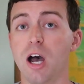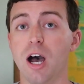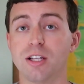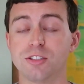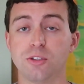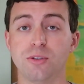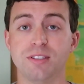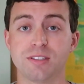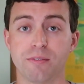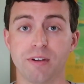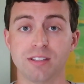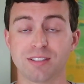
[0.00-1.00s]
to
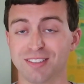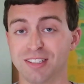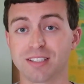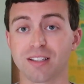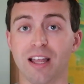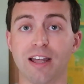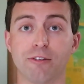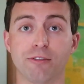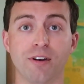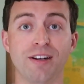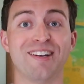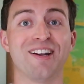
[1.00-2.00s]
these events because it's a lot of
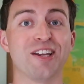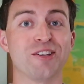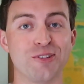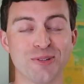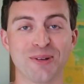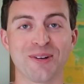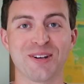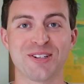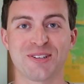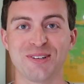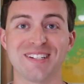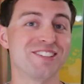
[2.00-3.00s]
fun and I enjoy
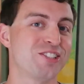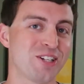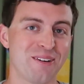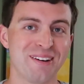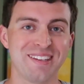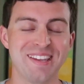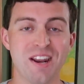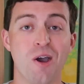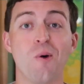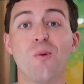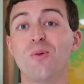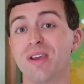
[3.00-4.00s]
archery and sharing it
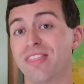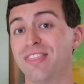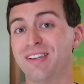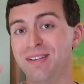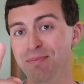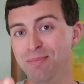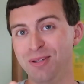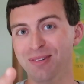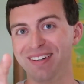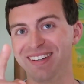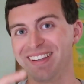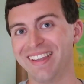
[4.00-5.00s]
with the
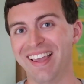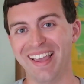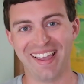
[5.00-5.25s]
community.